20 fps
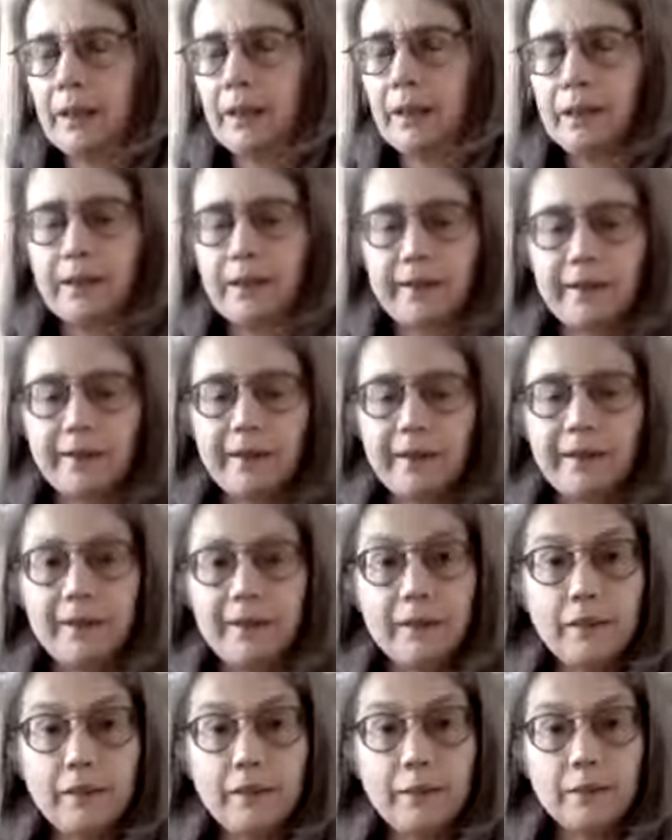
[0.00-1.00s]
let's say,
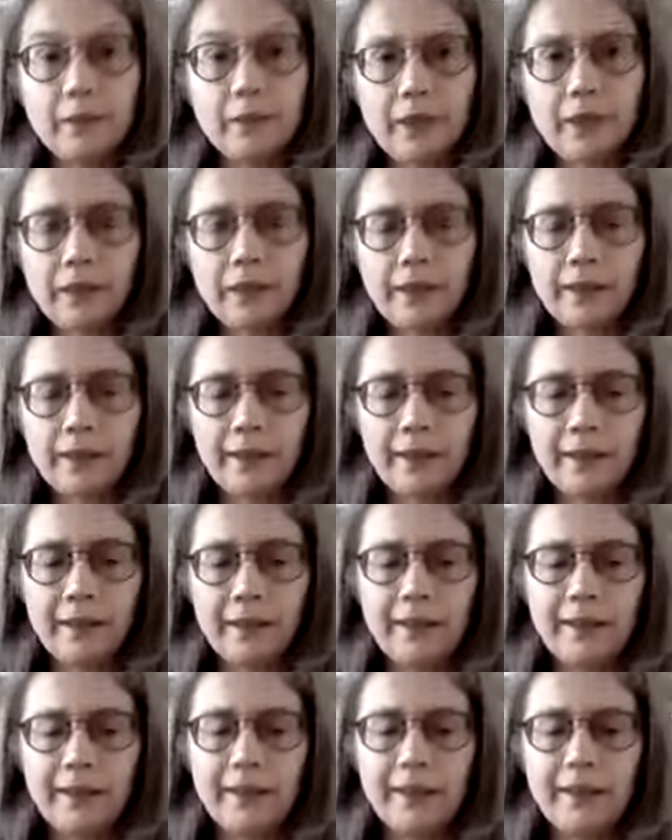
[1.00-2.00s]
silver lining
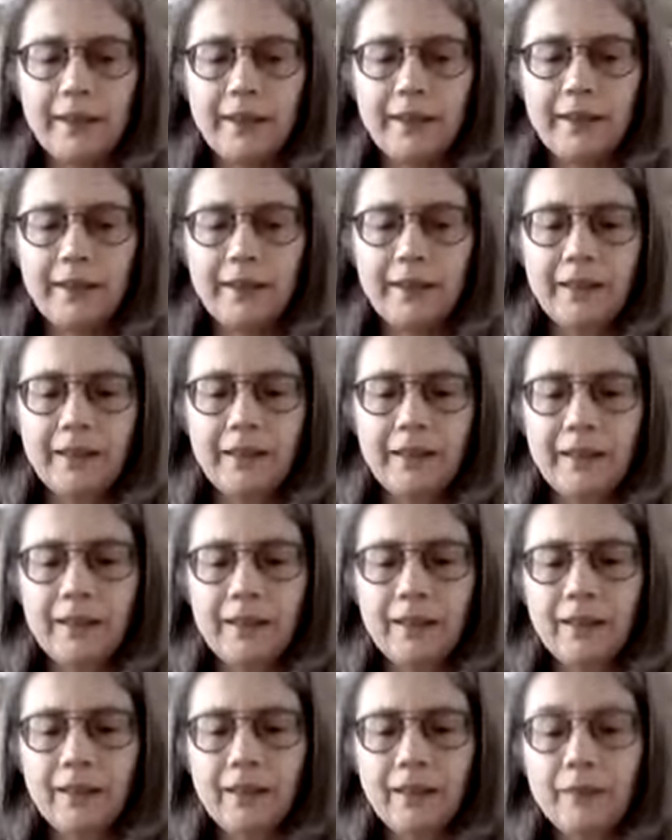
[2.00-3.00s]

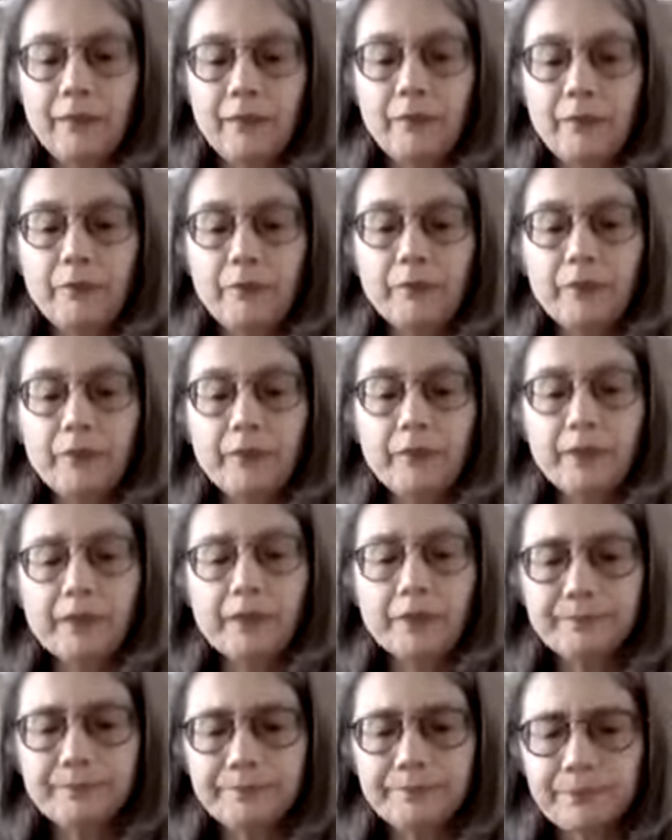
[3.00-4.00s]
of
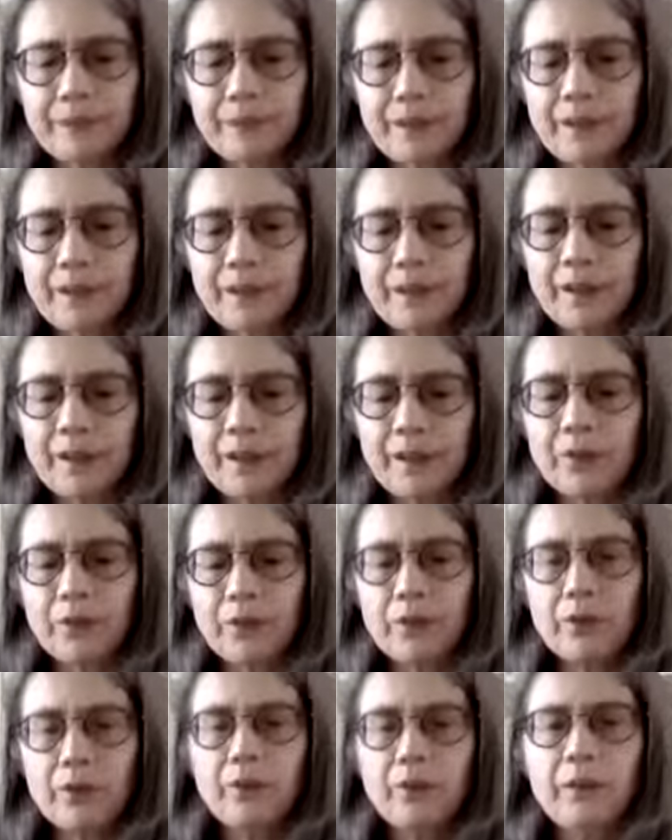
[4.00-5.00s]
fear.
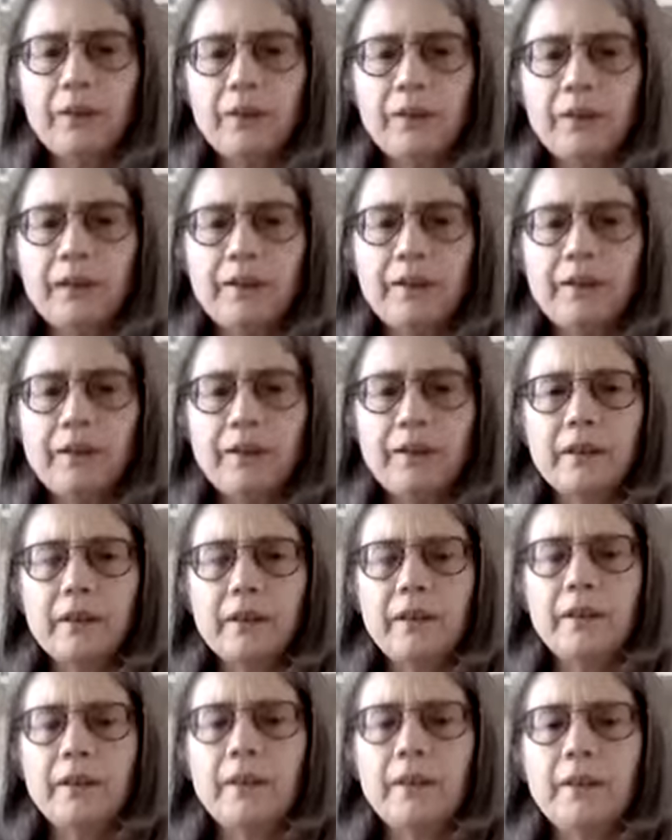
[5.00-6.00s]
So
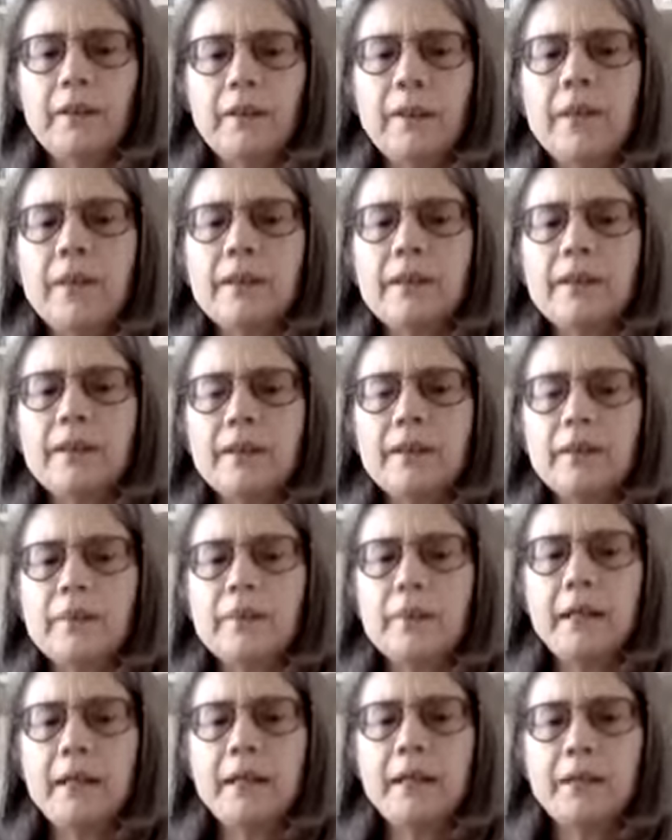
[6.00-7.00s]
the
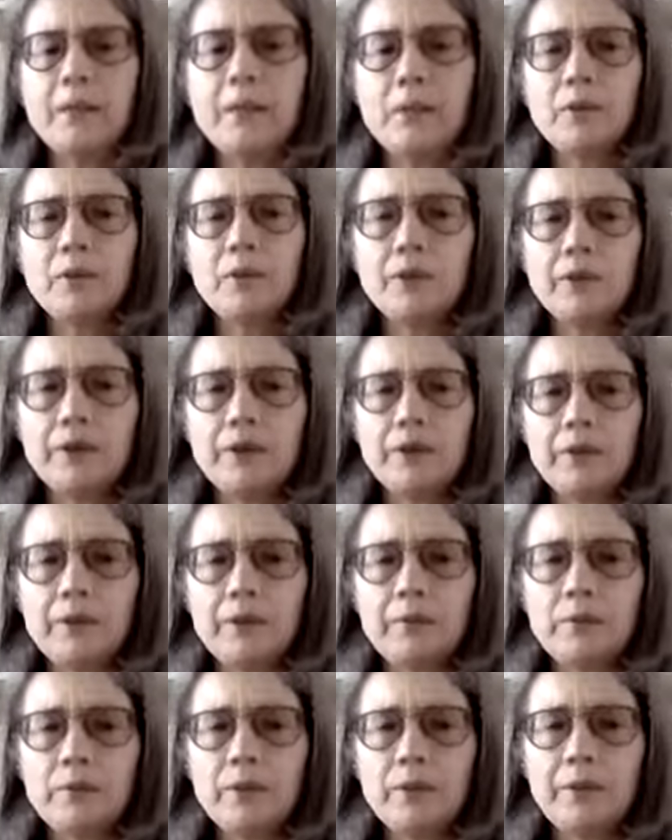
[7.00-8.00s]
main emotion is
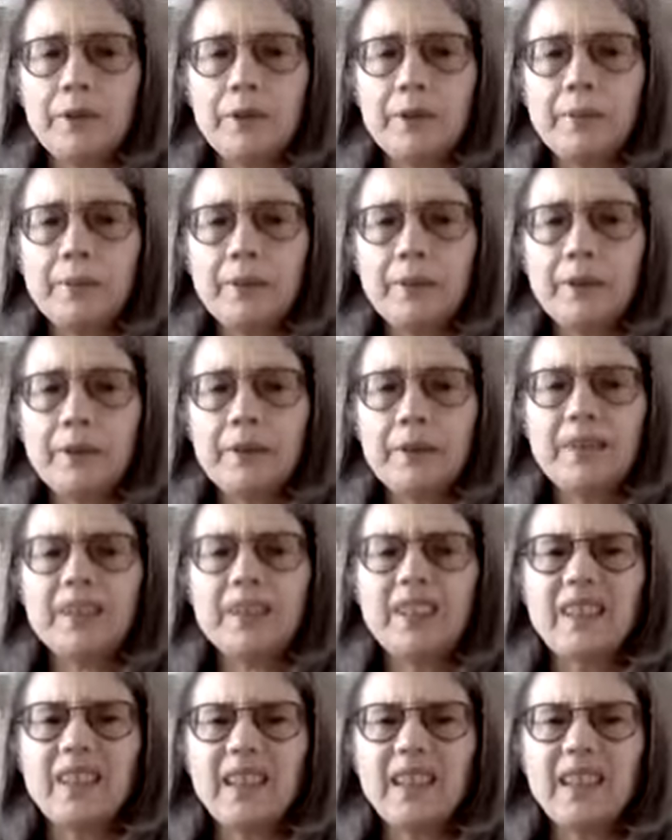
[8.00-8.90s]
the worry, but it's